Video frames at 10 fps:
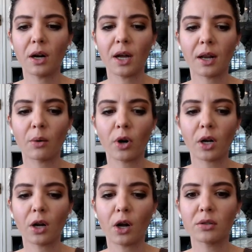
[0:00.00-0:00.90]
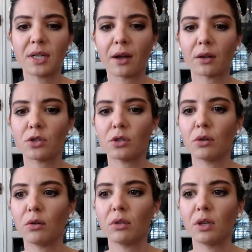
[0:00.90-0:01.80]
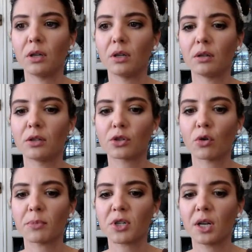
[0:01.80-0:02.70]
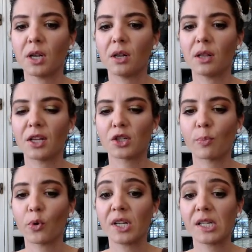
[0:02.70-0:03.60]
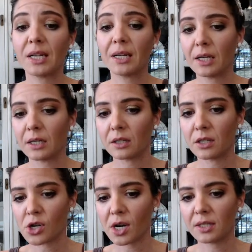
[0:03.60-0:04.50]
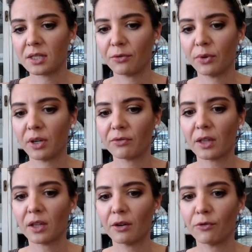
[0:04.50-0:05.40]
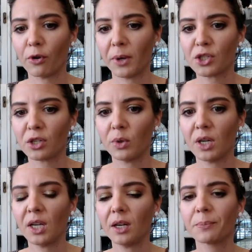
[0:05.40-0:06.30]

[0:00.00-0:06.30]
And we're going to go down to the description that's printed to try to see if we can find the information we need.